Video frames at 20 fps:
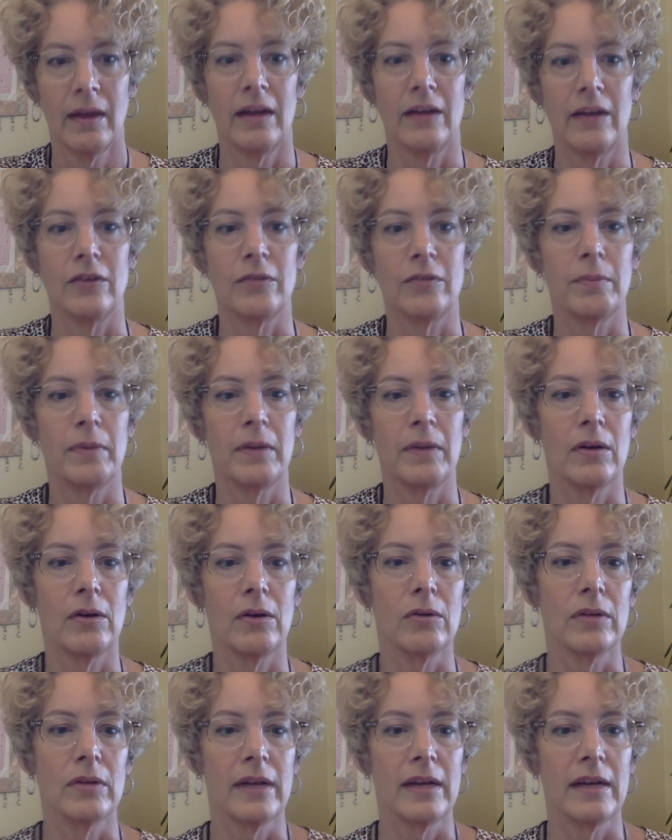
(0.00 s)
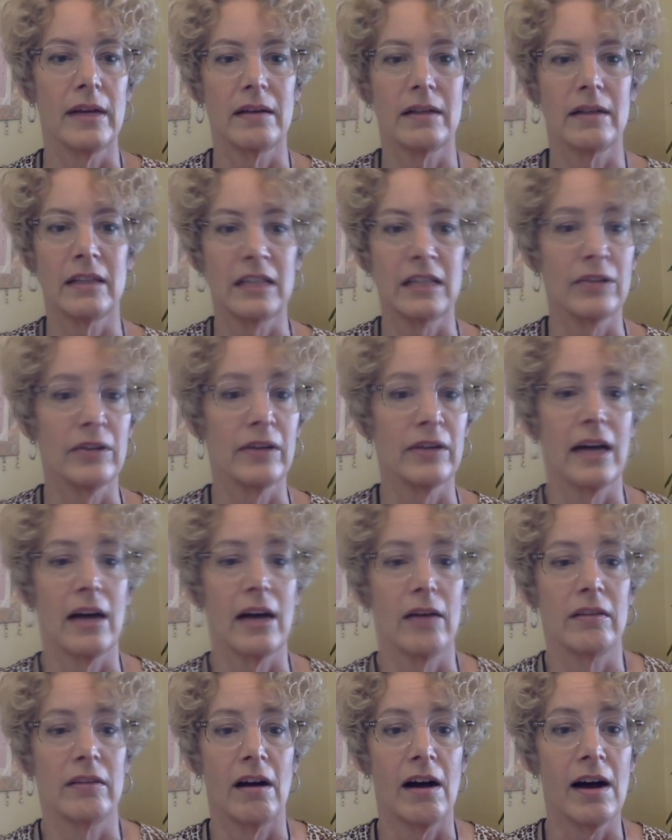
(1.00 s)
And you spend the whole night clearing
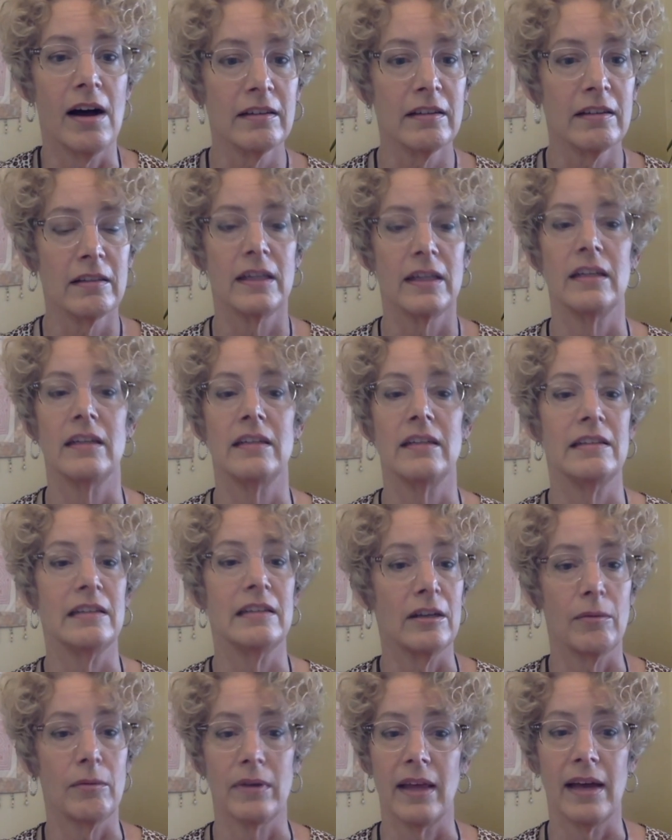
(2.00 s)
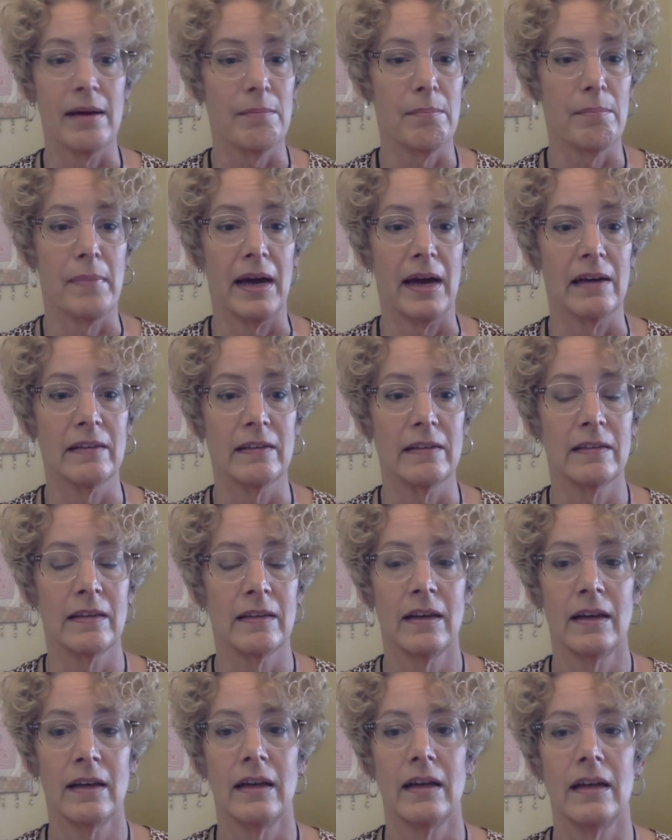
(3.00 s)
out the oxalate and dealing with that
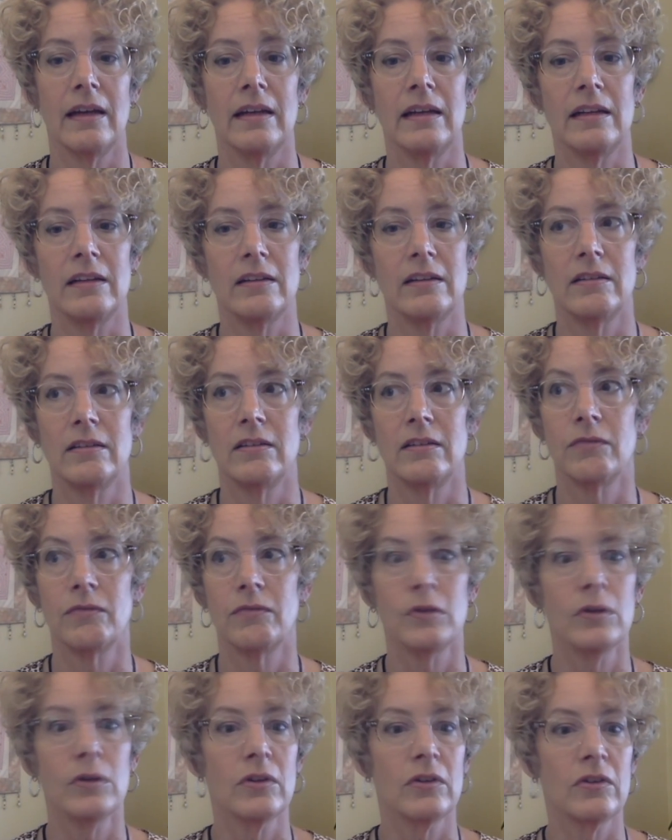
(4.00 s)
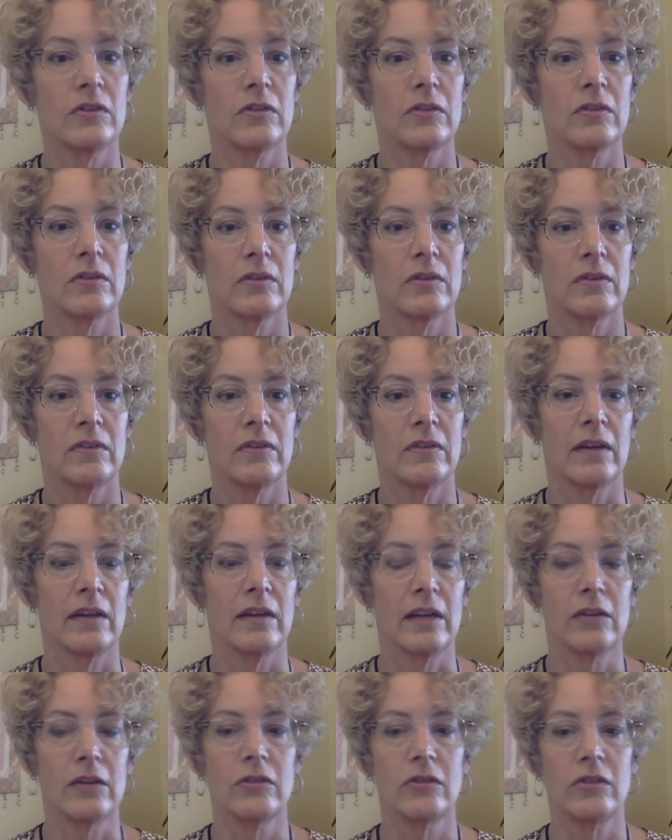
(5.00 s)
mess, and it diverts
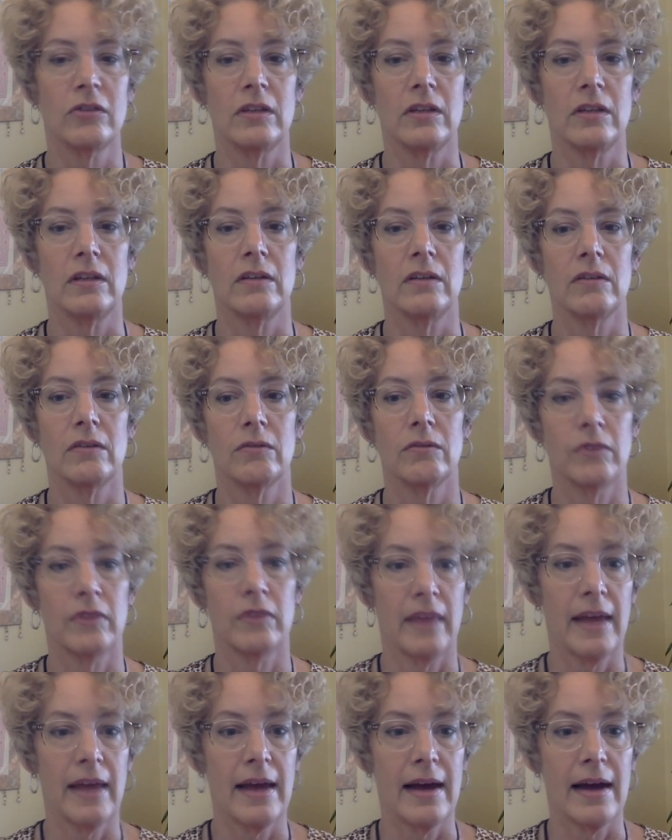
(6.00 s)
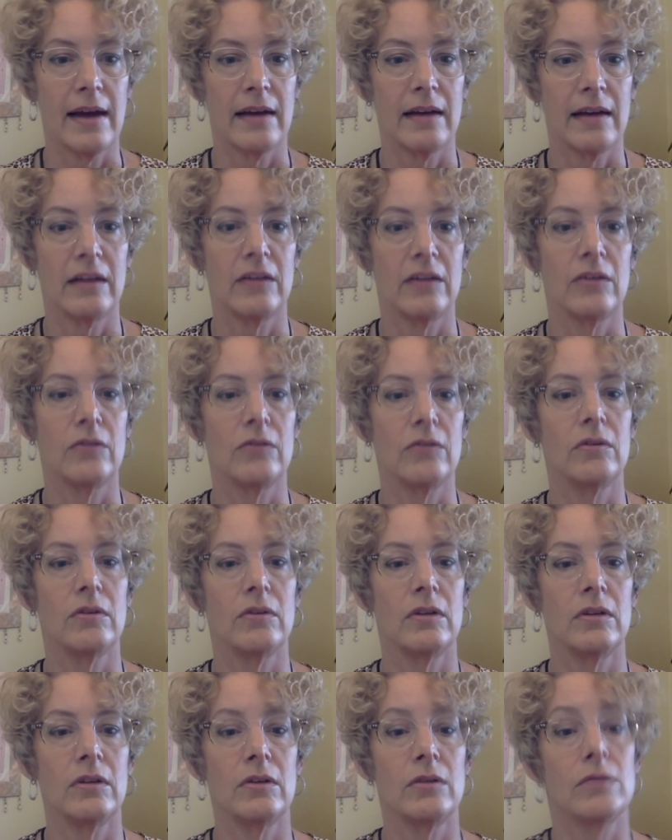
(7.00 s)
cell energy for that. And
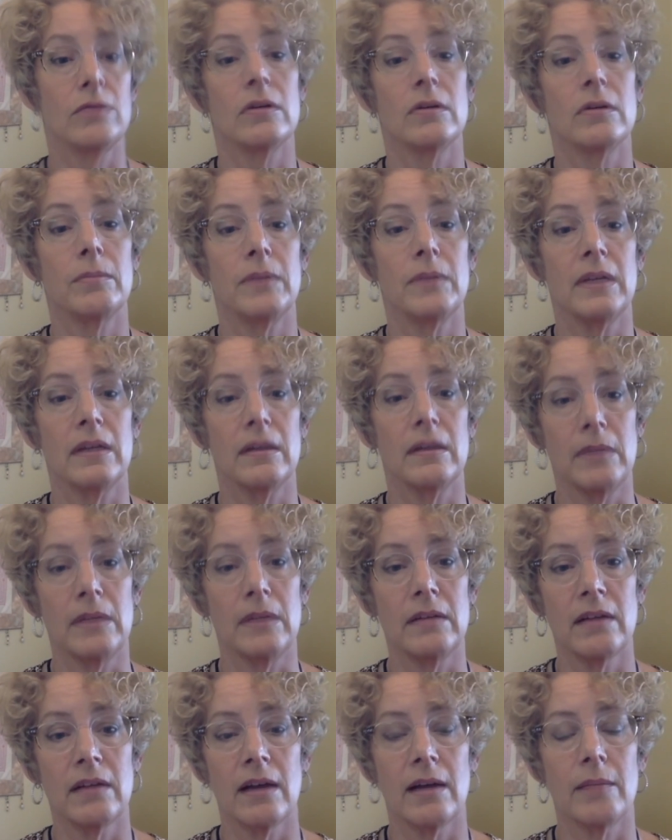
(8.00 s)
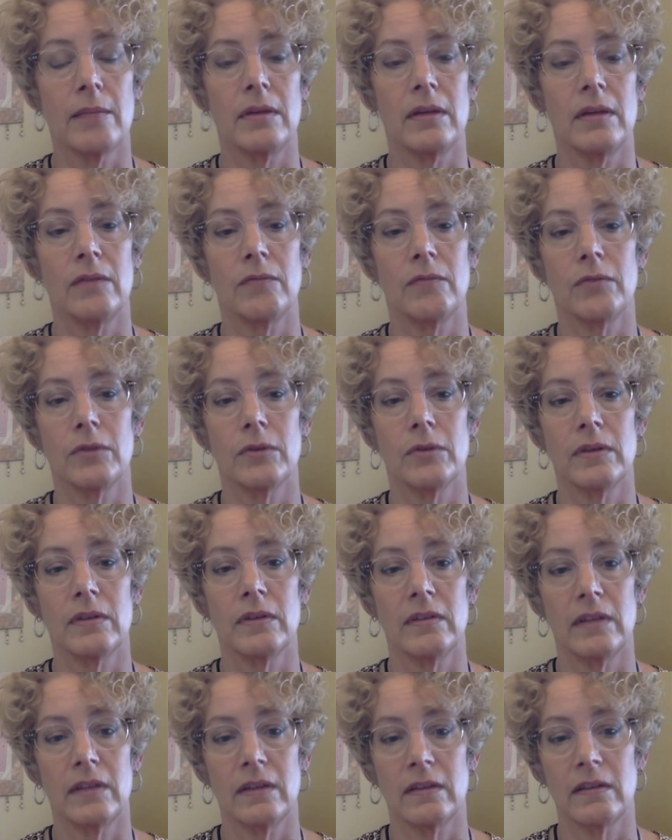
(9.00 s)
you could be, in the meantime,
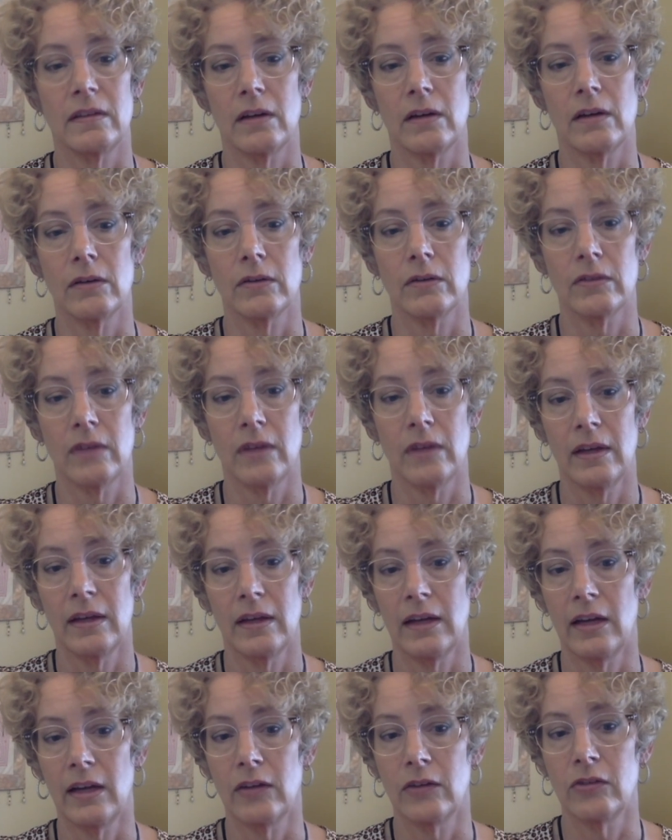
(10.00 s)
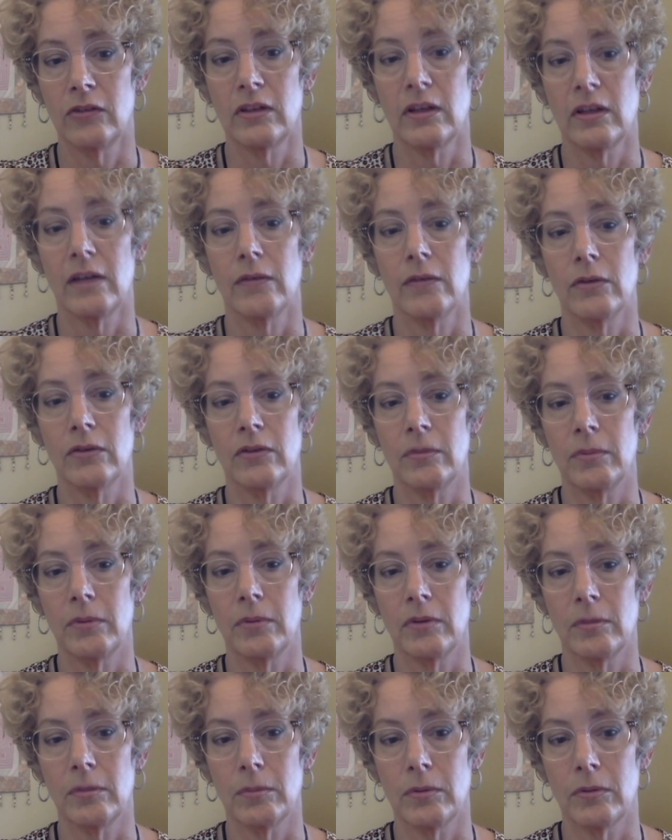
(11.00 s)
influencing cells' energy levels,
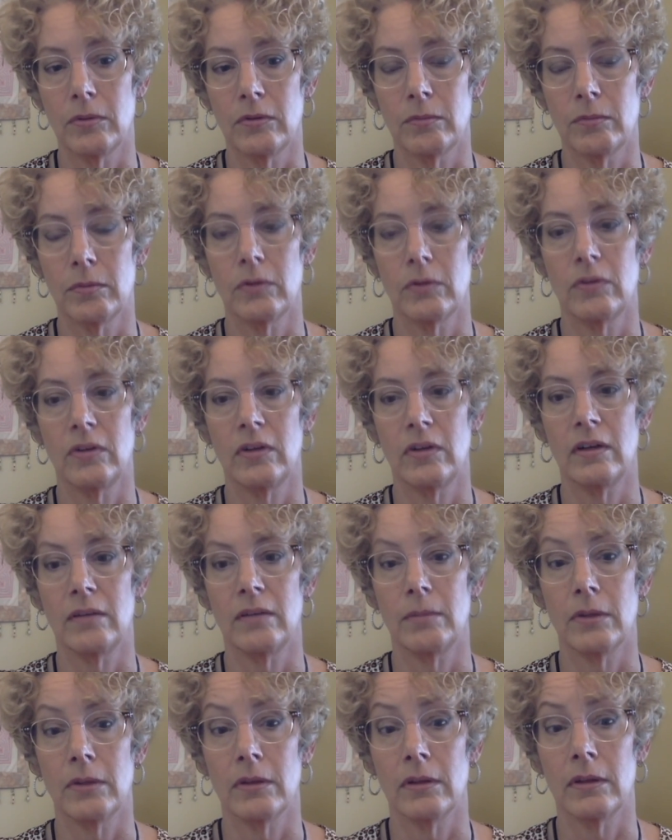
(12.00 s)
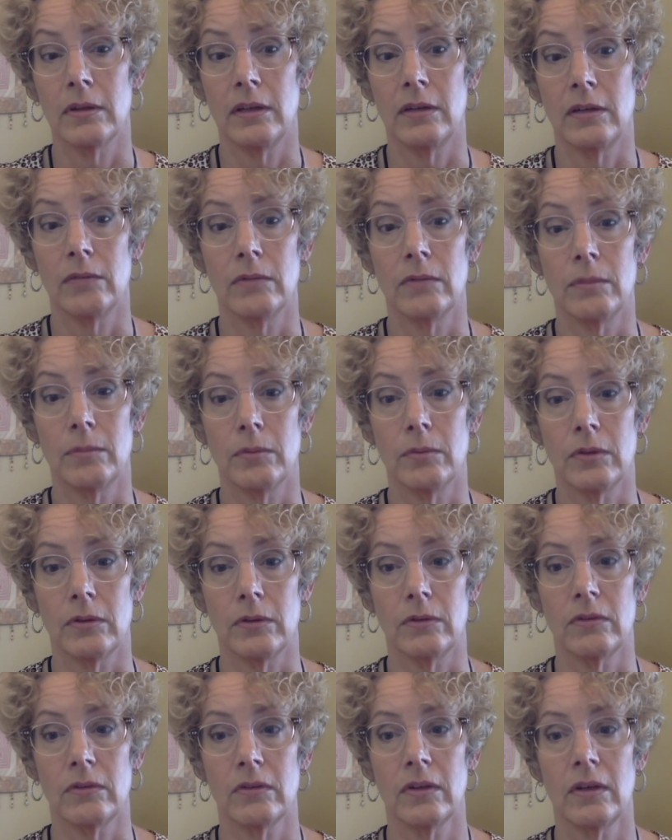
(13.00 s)
ability to produce protein, and ability to
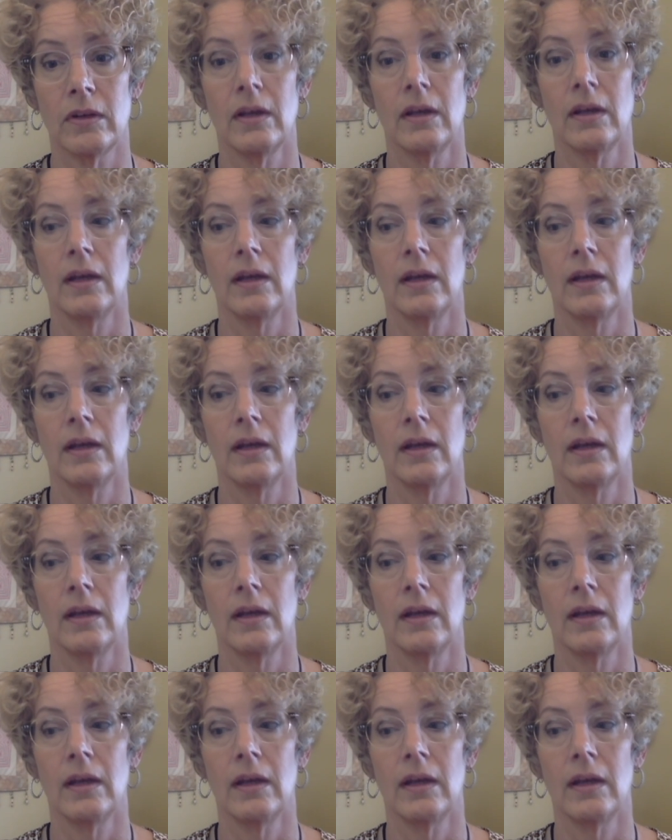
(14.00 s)
reproduce.